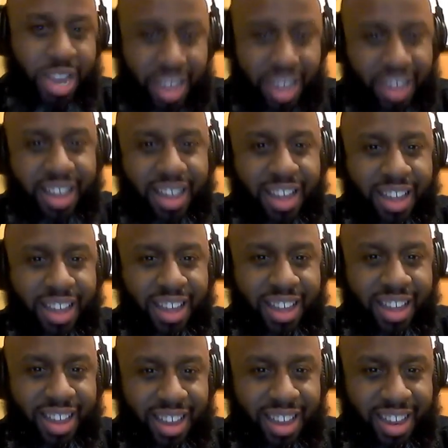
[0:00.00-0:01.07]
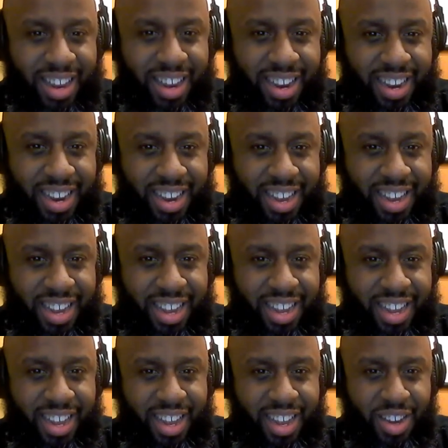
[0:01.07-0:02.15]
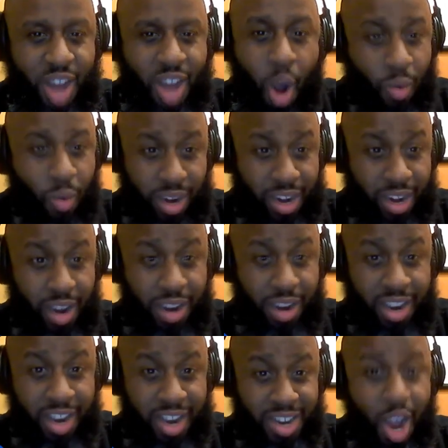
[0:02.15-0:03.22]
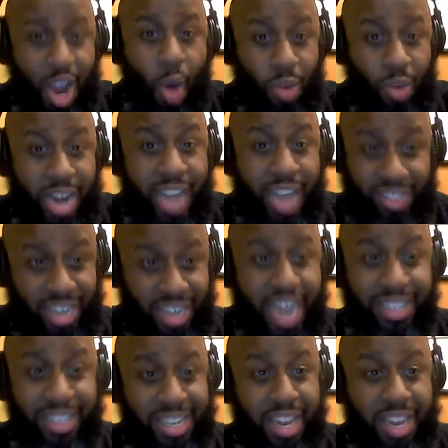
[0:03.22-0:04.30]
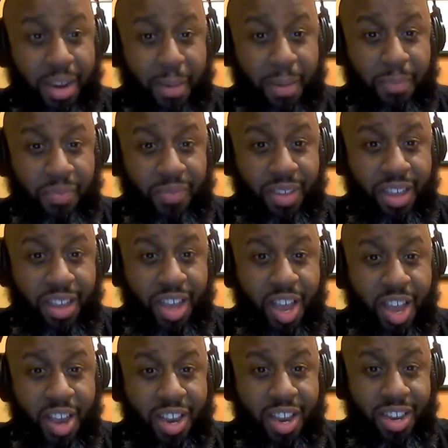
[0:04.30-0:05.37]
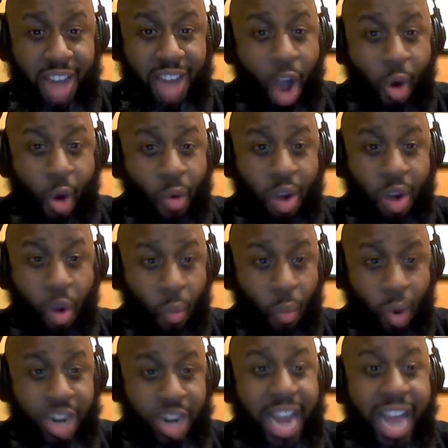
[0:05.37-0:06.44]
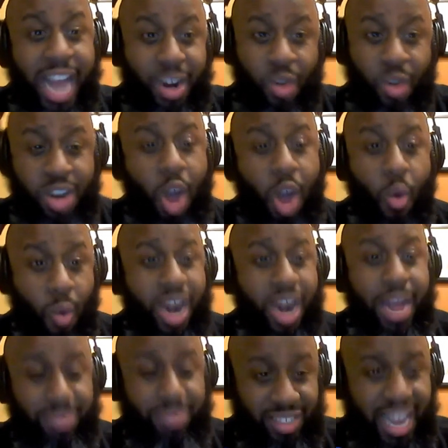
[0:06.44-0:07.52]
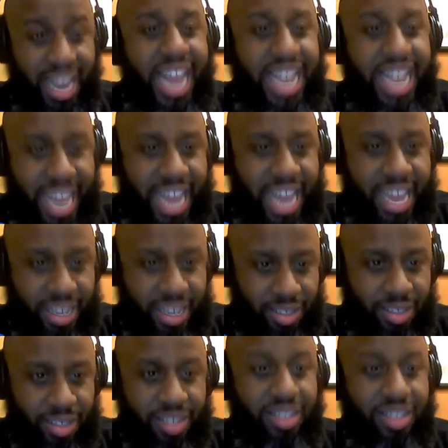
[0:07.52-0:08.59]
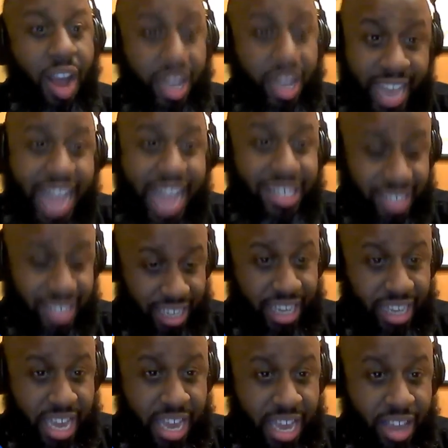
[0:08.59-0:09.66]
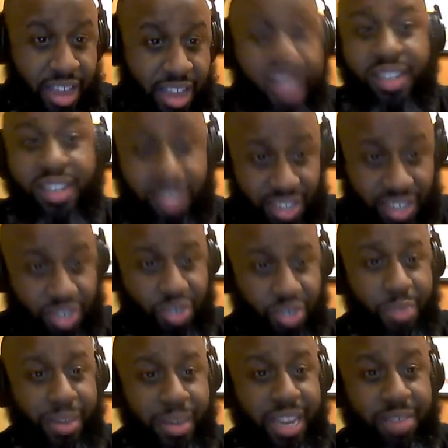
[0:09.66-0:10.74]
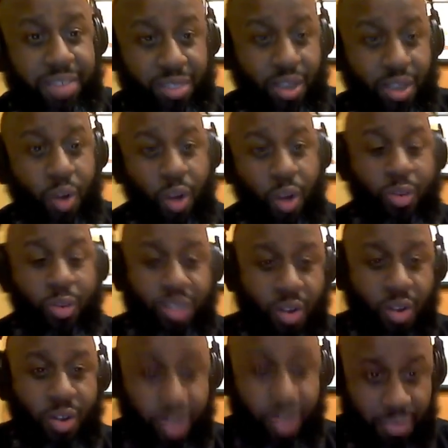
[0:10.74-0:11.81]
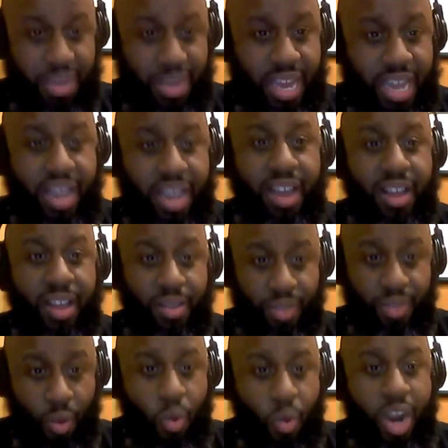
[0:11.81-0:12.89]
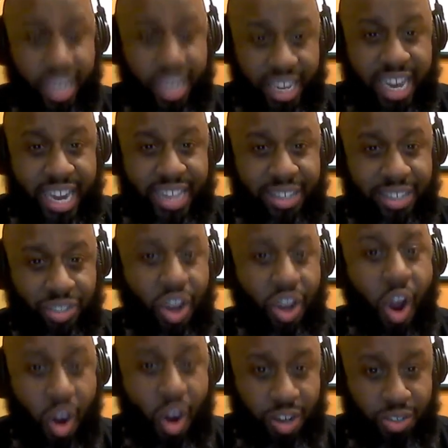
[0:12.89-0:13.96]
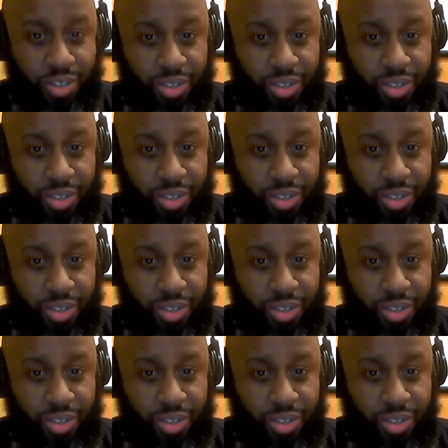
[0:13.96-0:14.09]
So wait, are we changing this now? So you're saying so now what you believe in the swerve, you just don't feel like Jay gonna do it. No, what I'm saying is sarcastically, since you believe Solo is going to be the one leading the charge.